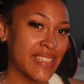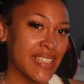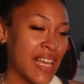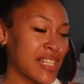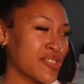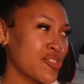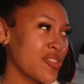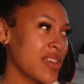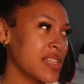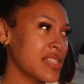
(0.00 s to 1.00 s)
that's
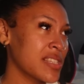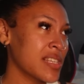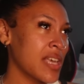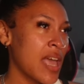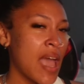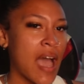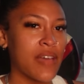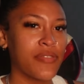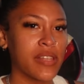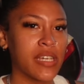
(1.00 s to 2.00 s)
crazy.
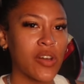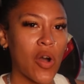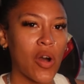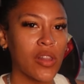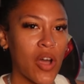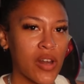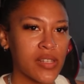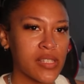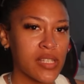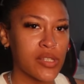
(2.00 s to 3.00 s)
I feel like in all
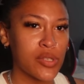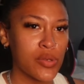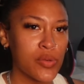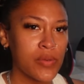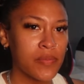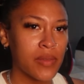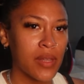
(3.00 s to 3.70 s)
honesty too,